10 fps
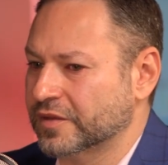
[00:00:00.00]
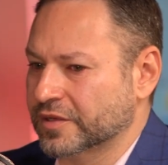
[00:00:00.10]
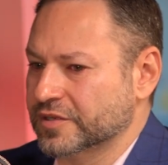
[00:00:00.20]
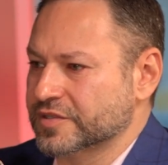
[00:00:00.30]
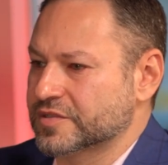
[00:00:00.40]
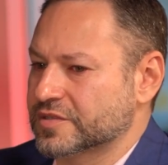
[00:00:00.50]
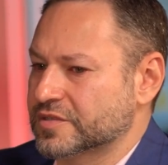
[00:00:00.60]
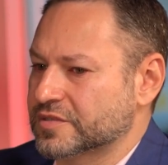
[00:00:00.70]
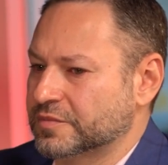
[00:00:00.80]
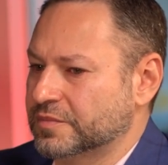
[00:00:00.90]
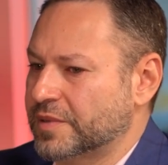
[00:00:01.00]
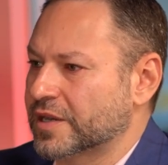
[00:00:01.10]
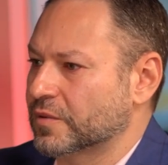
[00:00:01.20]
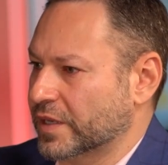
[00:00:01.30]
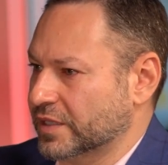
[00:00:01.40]
There's
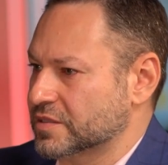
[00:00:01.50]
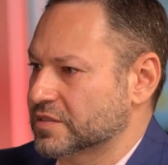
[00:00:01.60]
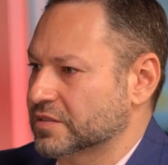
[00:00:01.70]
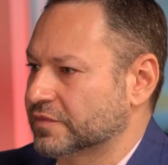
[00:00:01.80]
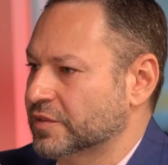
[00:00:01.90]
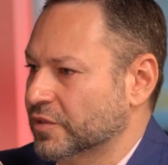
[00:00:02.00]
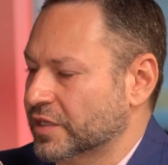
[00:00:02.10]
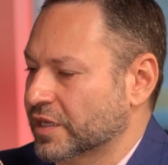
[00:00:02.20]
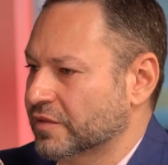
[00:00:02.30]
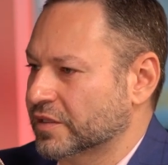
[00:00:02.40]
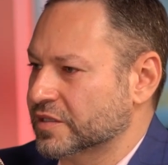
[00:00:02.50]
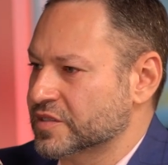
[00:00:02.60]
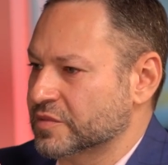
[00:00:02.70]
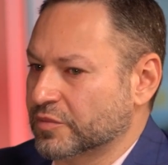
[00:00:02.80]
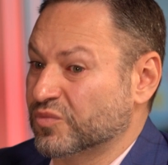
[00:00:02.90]
better ways of communicating. I think there's
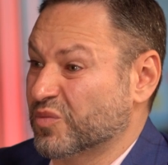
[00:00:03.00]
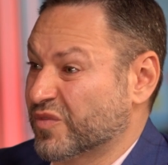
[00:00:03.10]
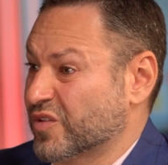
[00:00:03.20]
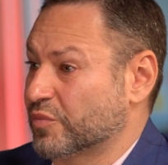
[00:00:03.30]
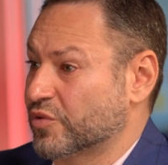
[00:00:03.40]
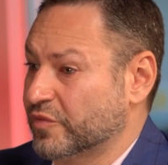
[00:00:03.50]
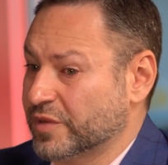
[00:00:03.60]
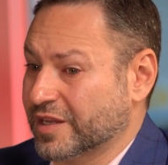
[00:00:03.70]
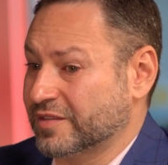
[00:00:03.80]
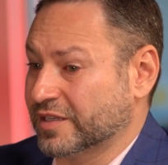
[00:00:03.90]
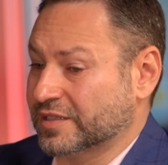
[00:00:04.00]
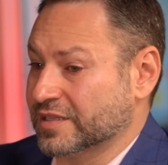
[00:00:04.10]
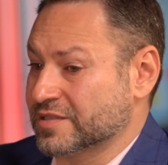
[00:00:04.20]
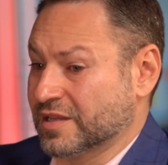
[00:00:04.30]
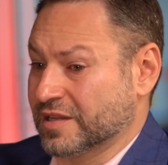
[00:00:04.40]
some room for improvement. I think
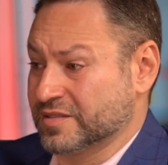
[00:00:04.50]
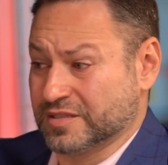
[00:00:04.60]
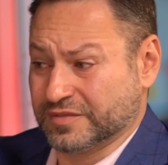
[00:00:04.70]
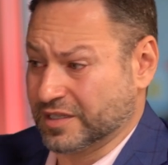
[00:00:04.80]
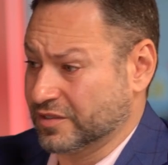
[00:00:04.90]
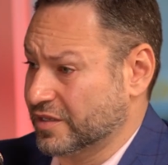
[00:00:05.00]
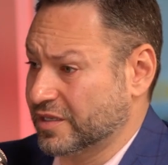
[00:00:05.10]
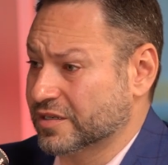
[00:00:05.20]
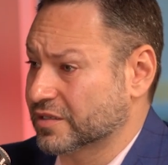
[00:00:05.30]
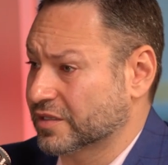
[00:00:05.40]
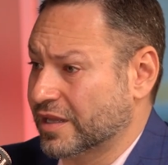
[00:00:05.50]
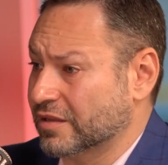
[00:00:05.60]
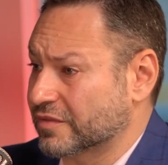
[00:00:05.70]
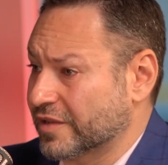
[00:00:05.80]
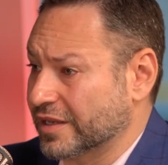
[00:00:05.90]
that's a lot of the stuff that I learned here at
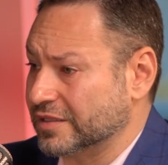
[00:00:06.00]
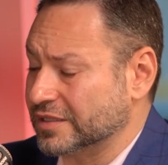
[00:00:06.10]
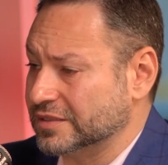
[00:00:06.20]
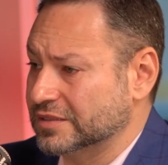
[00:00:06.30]
Keller, frankly.